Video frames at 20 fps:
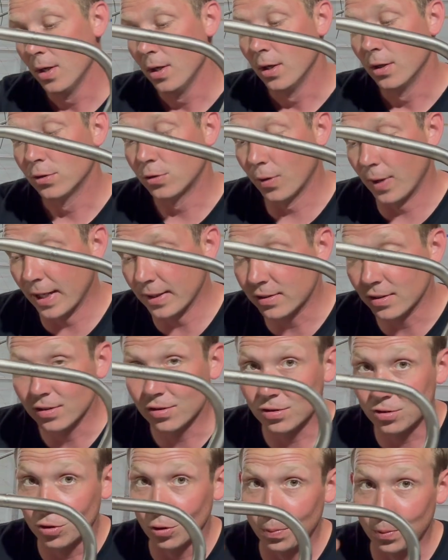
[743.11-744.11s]
So that's
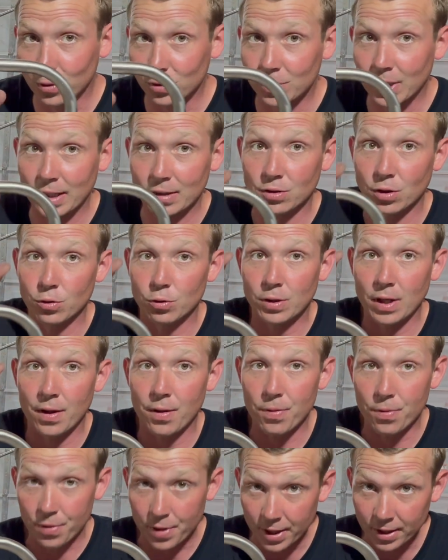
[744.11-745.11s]
super sick. So you
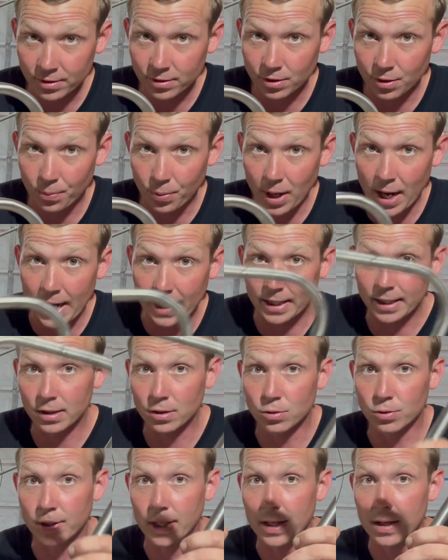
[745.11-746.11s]
get this, the
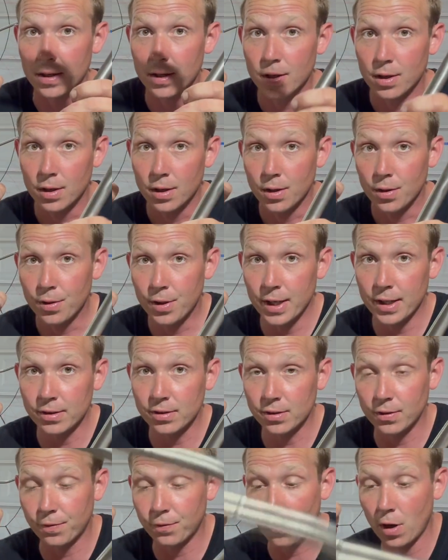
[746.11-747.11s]
bracket, you get
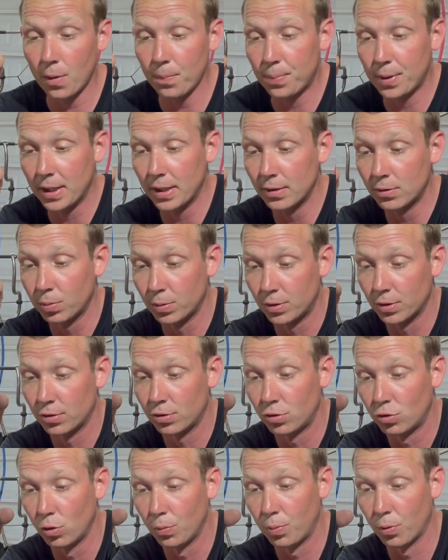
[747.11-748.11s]
this, the front piece, which is
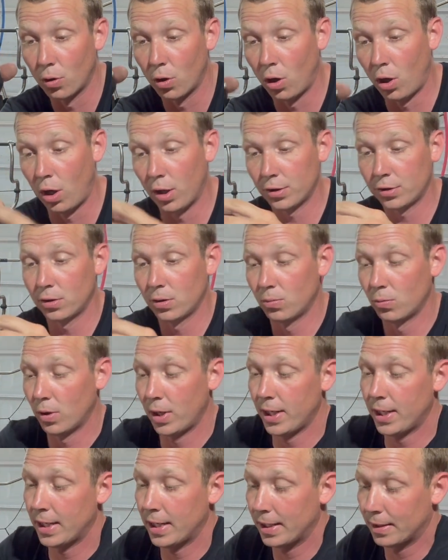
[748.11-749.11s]
super awesome,
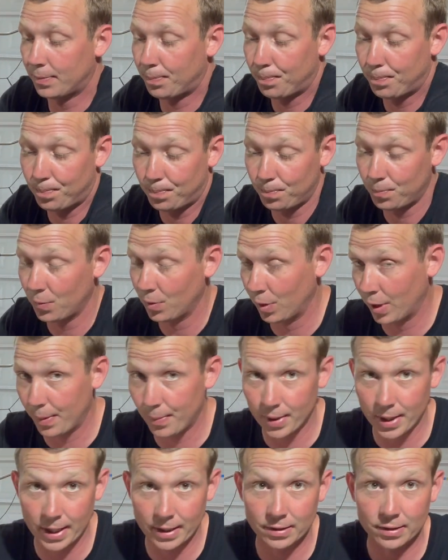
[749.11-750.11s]
right? It
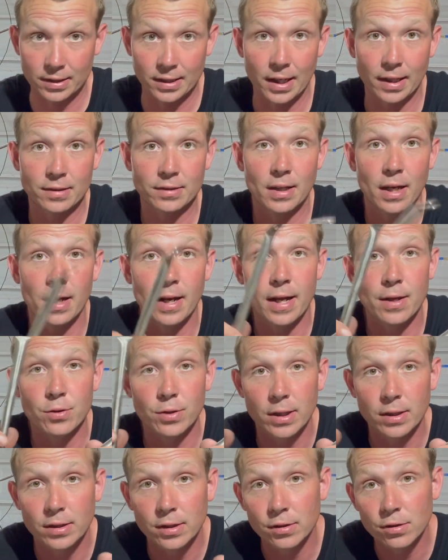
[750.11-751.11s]
eliminates the kickstand, and you
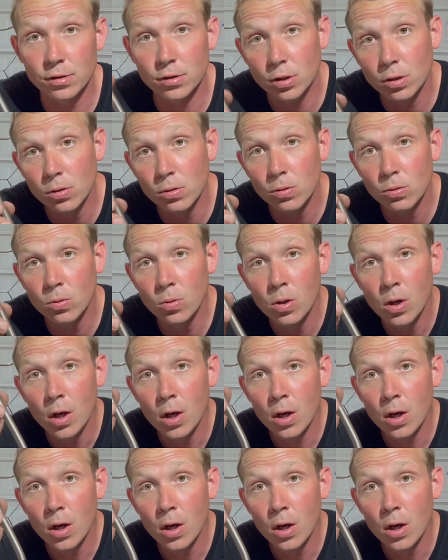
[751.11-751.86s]
get these two